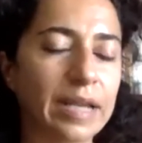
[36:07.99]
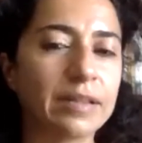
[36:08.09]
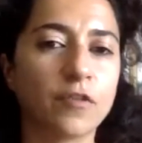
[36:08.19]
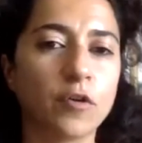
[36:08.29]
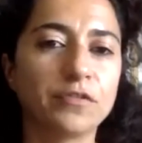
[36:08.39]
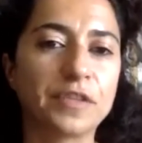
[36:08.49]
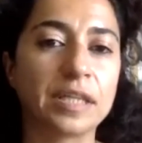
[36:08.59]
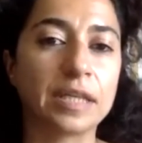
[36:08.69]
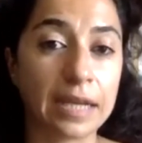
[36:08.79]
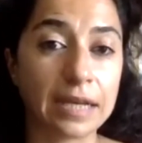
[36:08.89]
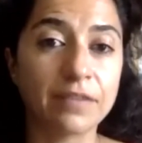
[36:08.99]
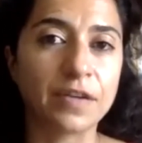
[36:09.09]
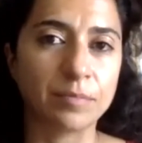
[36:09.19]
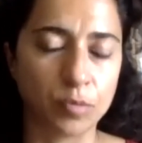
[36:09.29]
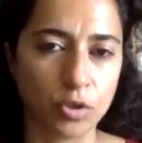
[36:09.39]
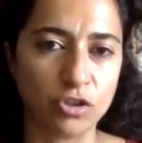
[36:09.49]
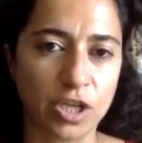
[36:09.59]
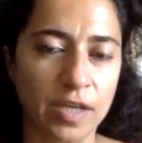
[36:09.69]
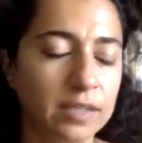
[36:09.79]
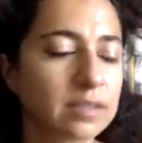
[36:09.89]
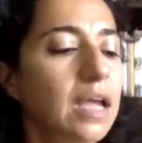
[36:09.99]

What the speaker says: involved in the Caravan Project,